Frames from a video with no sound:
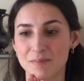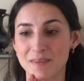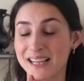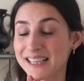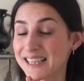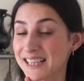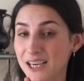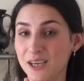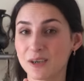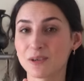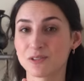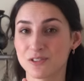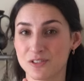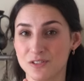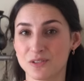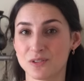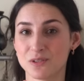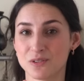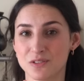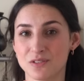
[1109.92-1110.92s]
allows
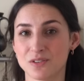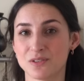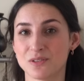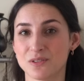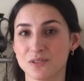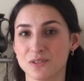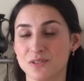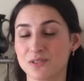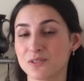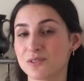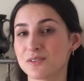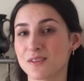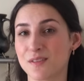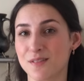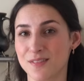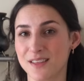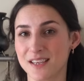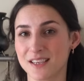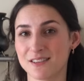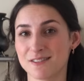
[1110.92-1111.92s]
you to do the
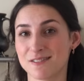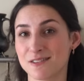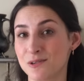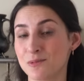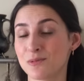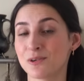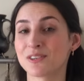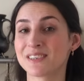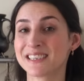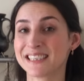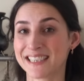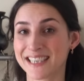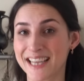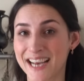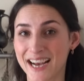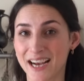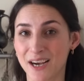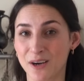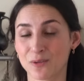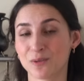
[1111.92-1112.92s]
things you want
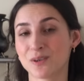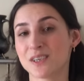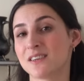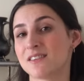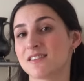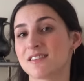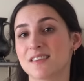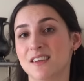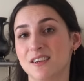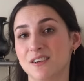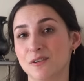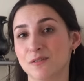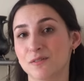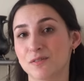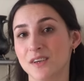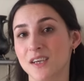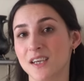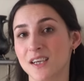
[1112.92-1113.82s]
now, instead of